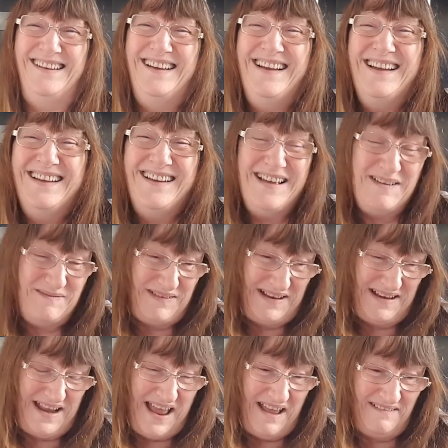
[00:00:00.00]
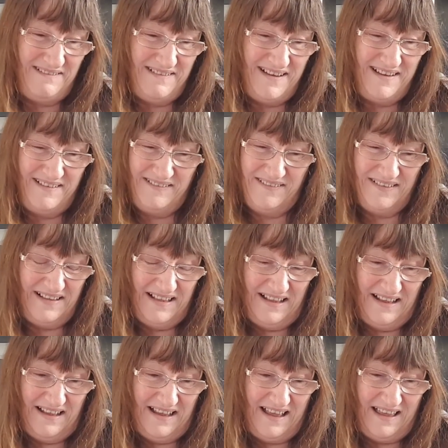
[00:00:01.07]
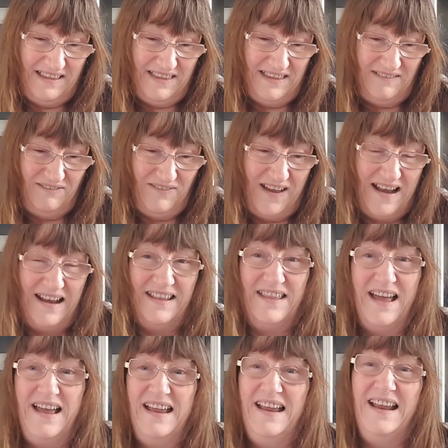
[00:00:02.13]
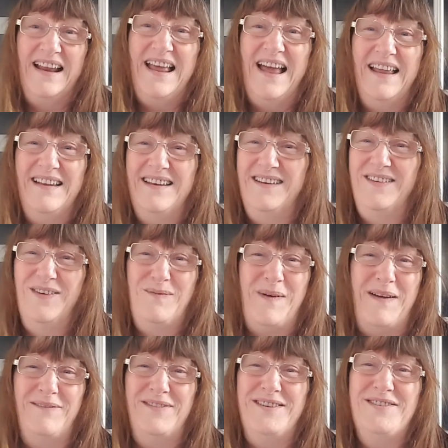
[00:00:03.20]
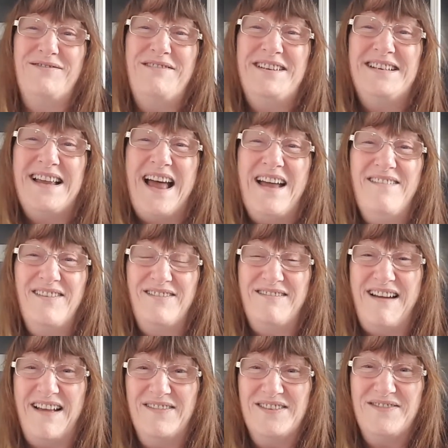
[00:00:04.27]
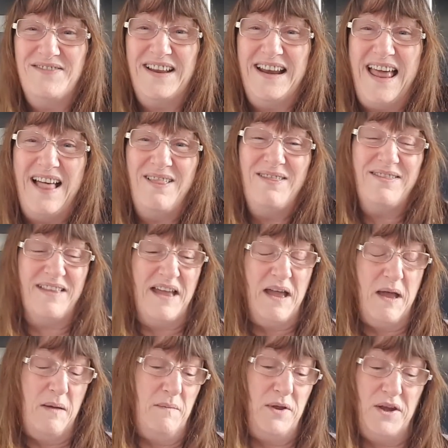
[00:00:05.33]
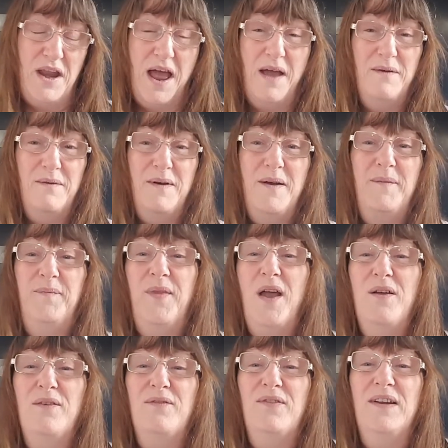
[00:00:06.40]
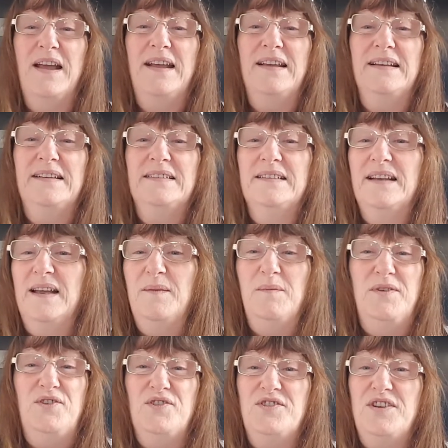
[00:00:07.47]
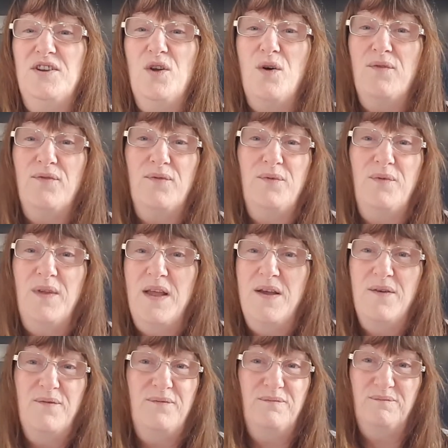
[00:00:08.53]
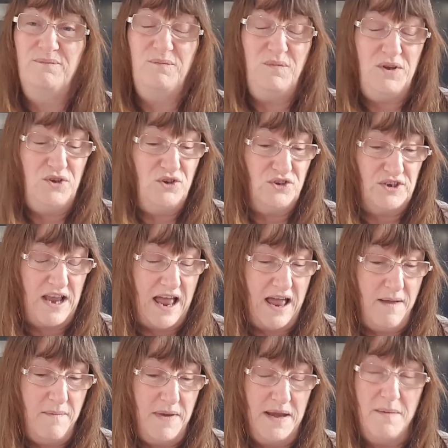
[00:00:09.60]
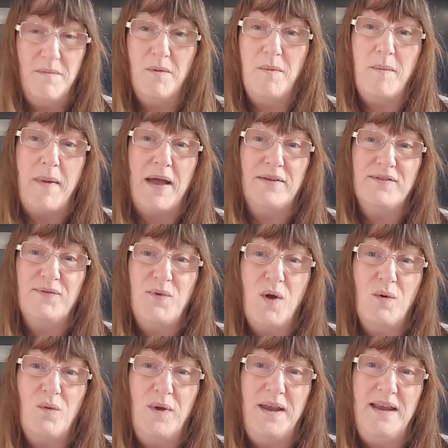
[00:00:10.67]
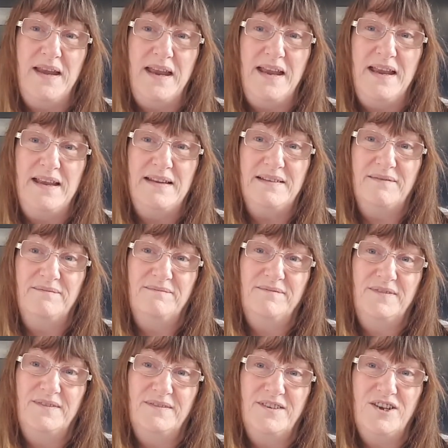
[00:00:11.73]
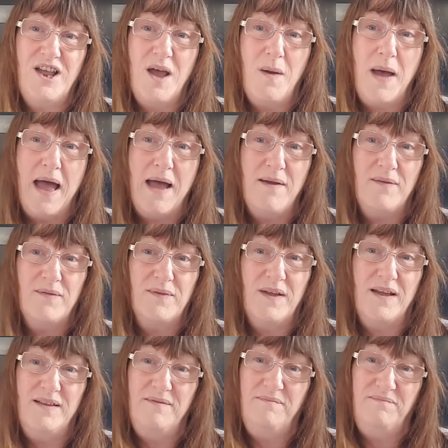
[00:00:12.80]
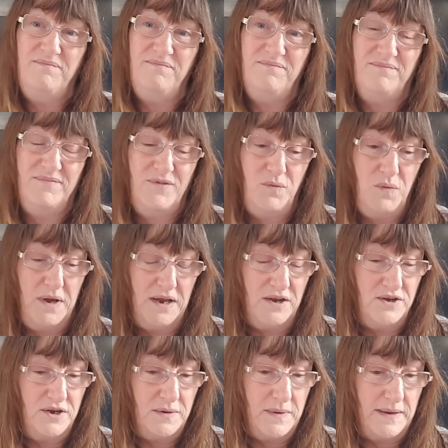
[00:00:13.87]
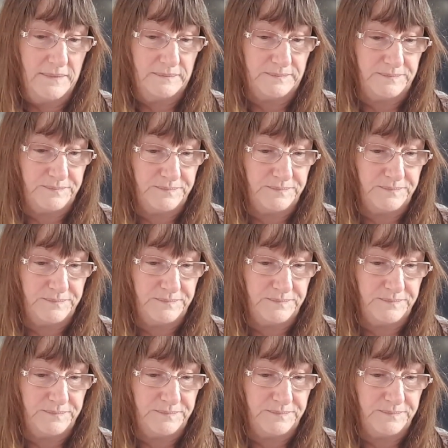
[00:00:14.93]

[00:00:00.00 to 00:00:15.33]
But no, I think fairly that he'll end up having to retire on grounds of ill health. But no, hopefully it'll be just enough. We just get a minimum amount of what we need to go out and we can do it.